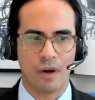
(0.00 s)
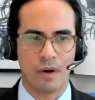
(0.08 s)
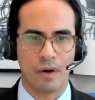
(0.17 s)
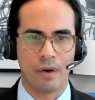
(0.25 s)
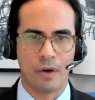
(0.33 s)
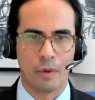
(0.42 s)

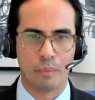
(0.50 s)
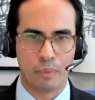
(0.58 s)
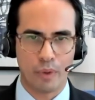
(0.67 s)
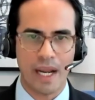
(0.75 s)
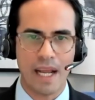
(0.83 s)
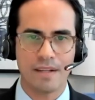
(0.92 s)
our
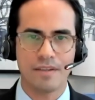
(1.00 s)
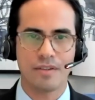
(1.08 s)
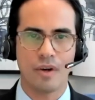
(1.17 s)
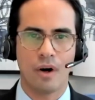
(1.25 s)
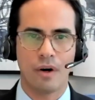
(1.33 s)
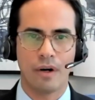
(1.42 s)
brains
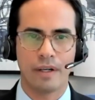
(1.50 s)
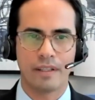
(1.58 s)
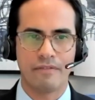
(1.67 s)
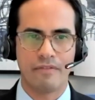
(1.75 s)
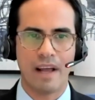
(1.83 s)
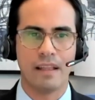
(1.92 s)
are
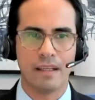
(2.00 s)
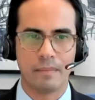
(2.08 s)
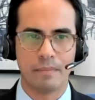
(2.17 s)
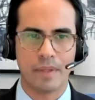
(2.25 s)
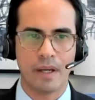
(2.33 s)
developed